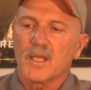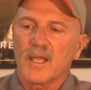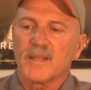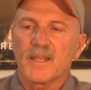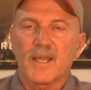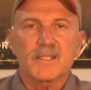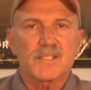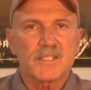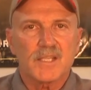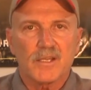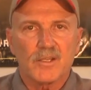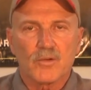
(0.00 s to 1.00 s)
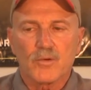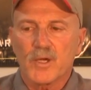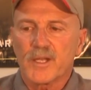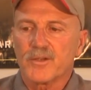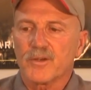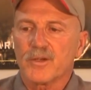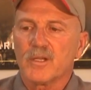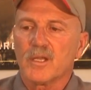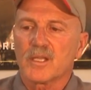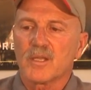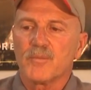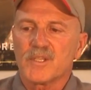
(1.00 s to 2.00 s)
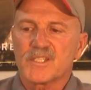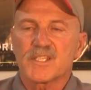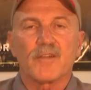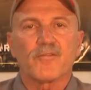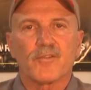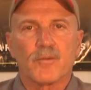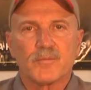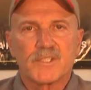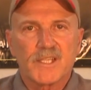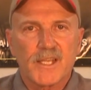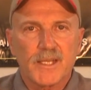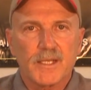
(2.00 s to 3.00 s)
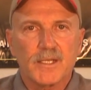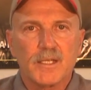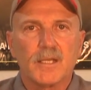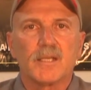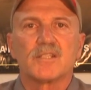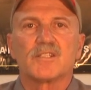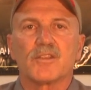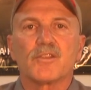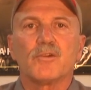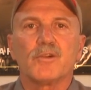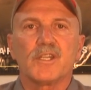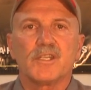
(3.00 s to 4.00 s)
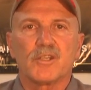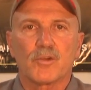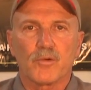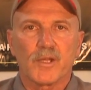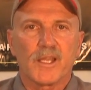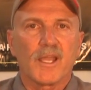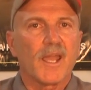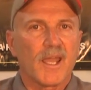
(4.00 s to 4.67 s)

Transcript: and that style grinder can be set from 10 to 30 degree